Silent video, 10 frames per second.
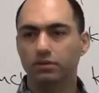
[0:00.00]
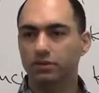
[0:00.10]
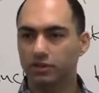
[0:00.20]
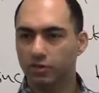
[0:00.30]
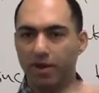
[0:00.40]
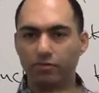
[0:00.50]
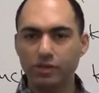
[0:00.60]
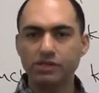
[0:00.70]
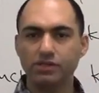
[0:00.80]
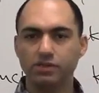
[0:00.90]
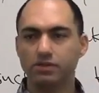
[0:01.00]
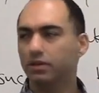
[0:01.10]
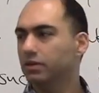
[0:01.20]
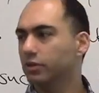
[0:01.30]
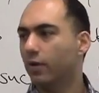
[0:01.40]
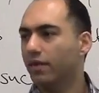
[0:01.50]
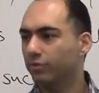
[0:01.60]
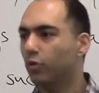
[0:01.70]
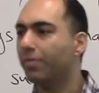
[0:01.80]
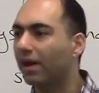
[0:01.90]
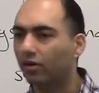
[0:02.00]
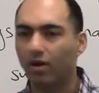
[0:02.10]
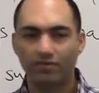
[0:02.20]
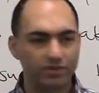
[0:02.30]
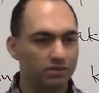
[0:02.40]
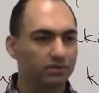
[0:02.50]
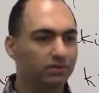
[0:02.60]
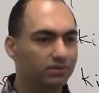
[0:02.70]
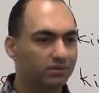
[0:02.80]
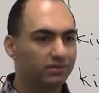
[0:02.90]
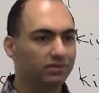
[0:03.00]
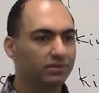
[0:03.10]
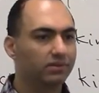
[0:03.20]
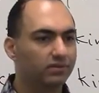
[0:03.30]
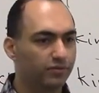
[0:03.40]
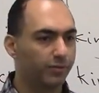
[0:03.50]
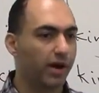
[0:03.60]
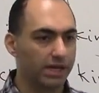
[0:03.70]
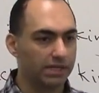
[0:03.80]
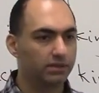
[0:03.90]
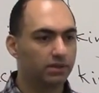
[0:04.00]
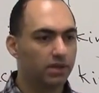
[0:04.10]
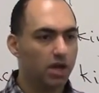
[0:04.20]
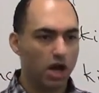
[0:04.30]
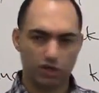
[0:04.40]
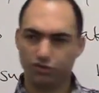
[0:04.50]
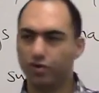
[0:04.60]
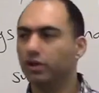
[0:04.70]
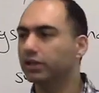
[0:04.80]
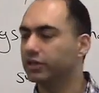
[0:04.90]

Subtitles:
These are my reasons, so I have 3 paragraphs for body. I strongly